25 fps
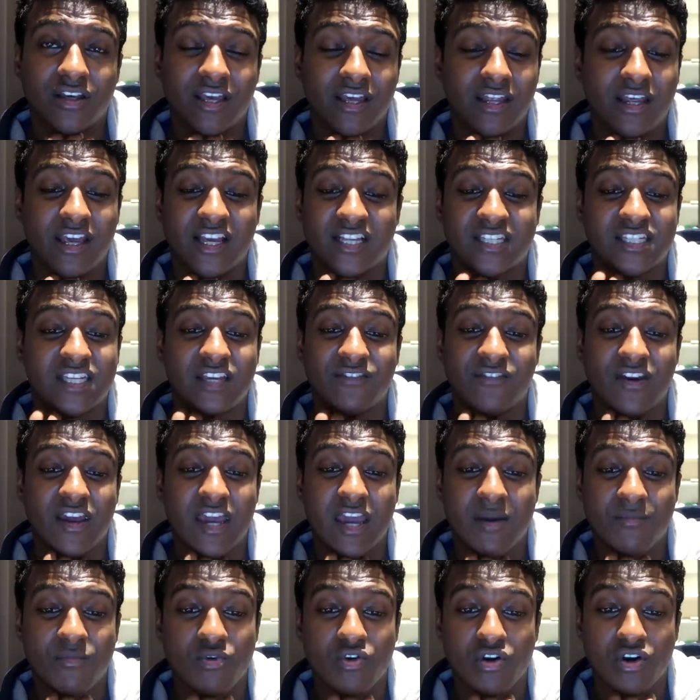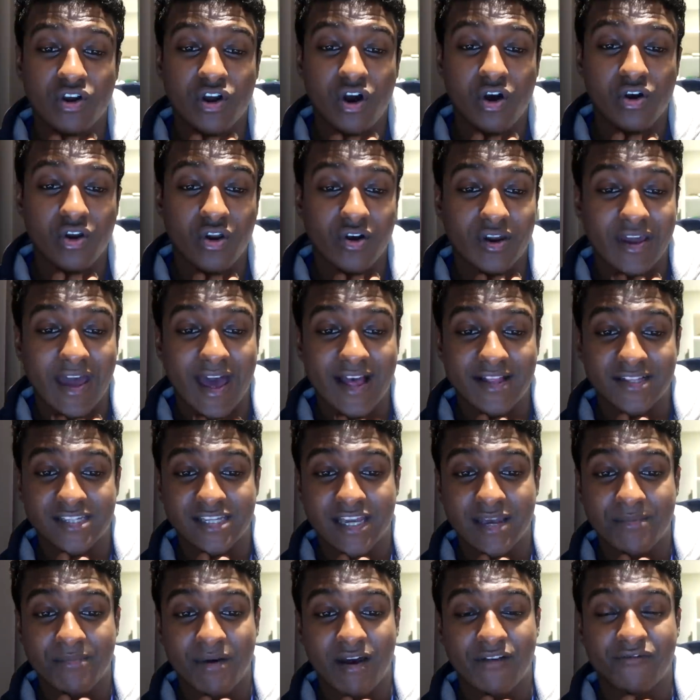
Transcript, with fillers: It's either him or N'Golo Kante,